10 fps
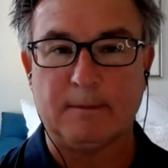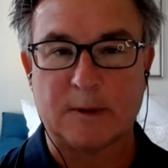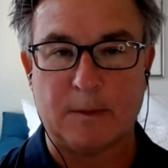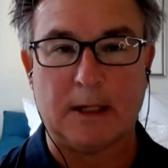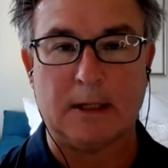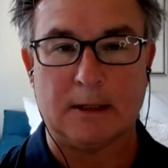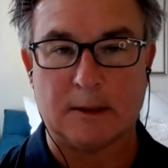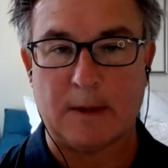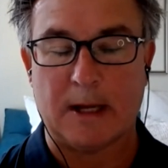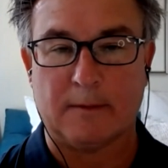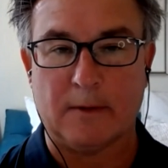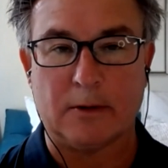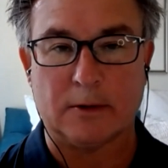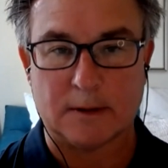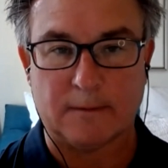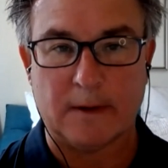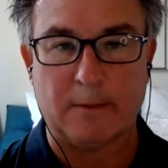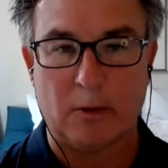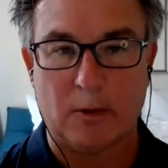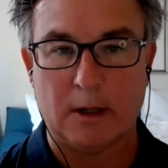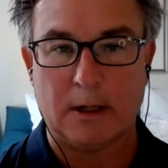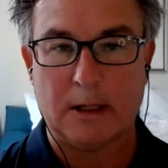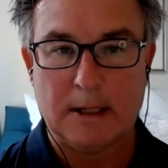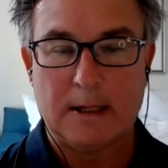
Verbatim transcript: speaking to Hispanic voters since February.